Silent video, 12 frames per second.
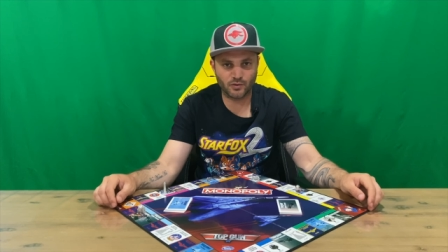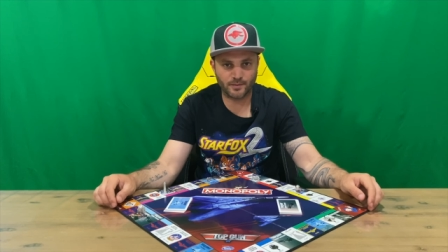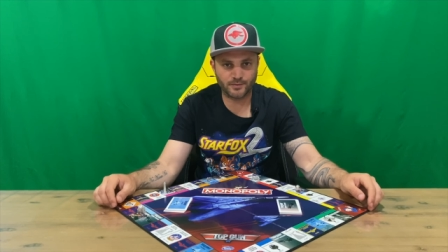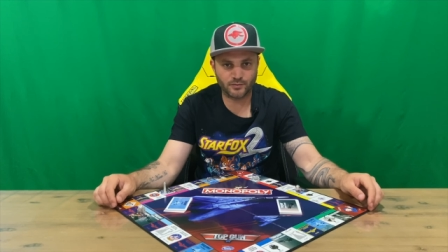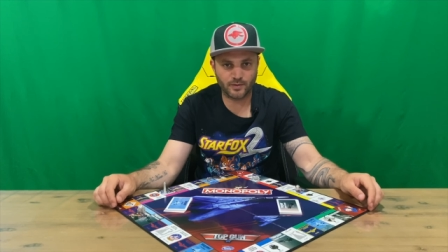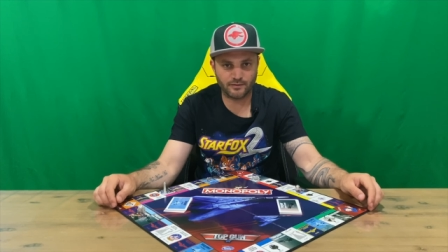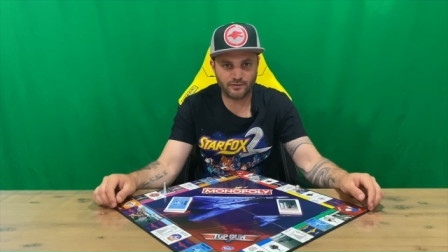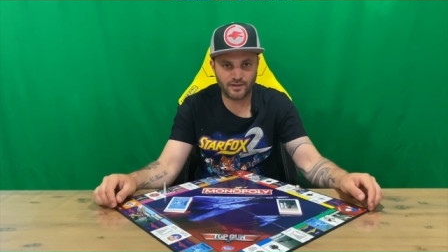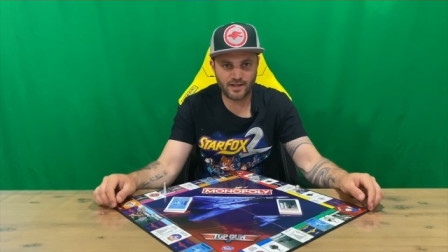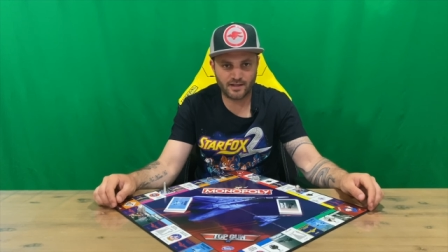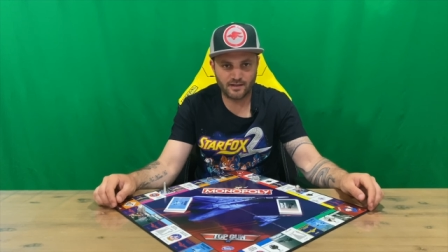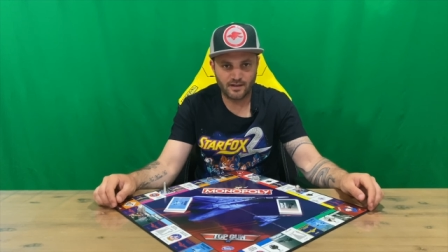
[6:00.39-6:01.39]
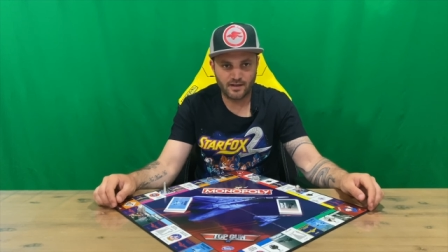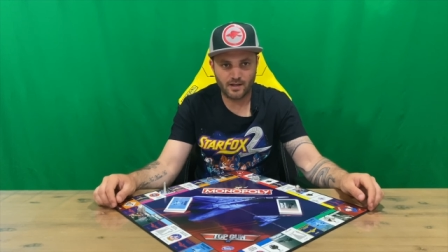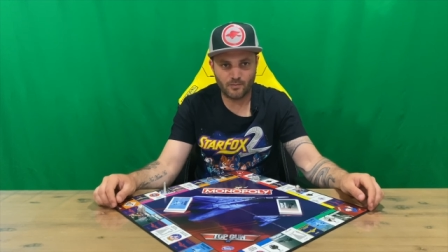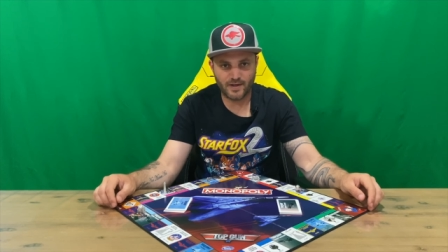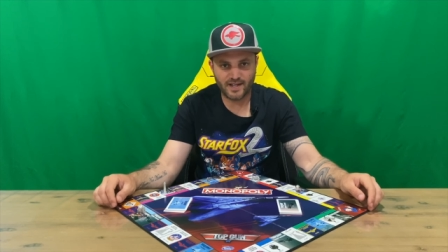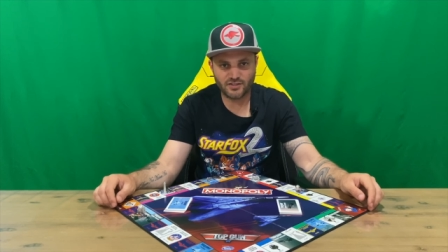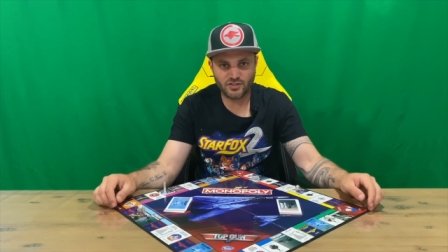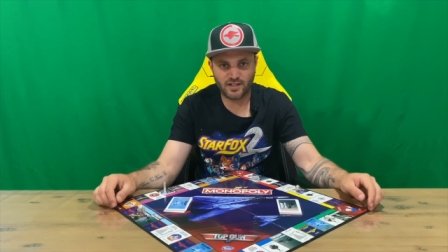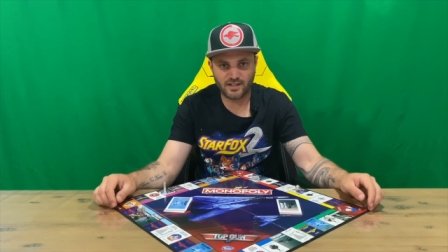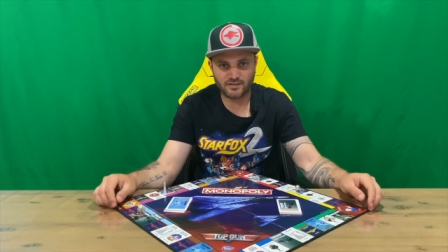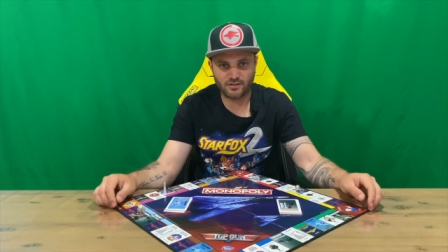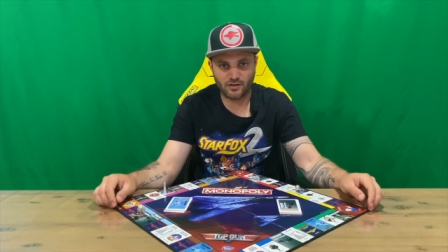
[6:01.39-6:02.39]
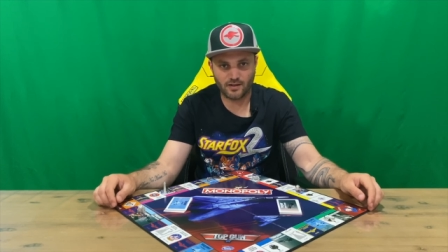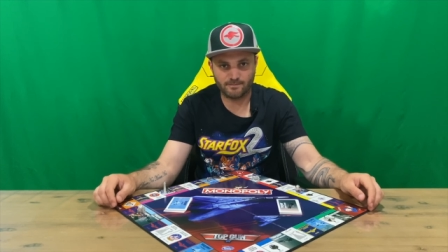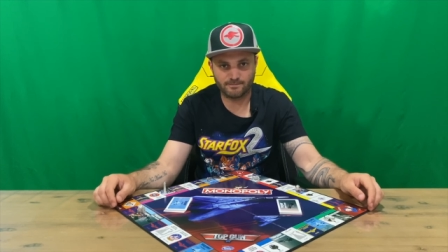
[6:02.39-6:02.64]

if you're running for that, and we'll catch you next time.